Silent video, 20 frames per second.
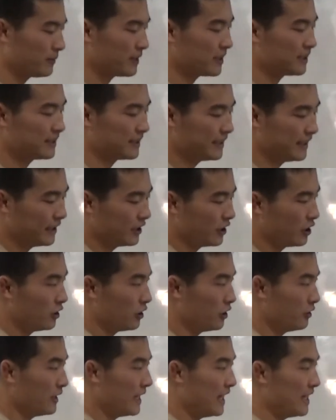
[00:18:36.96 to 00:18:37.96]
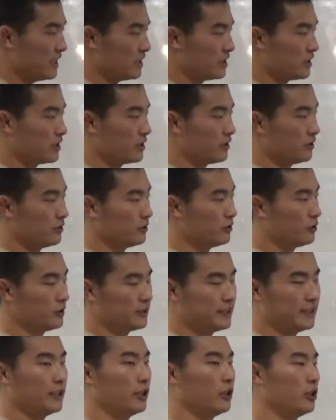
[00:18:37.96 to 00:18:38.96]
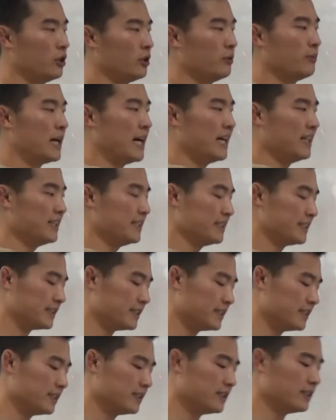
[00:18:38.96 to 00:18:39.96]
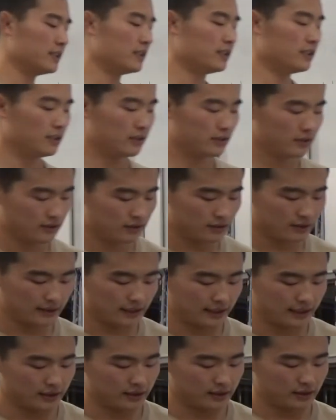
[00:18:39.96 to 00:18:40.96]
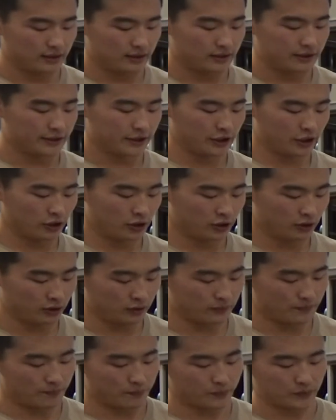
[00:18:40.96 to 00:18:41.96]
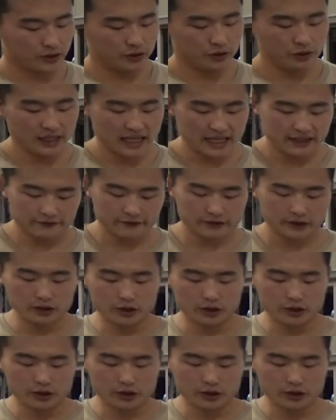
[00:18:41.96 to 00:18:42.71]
the COOH or COO minus. Okay, so you have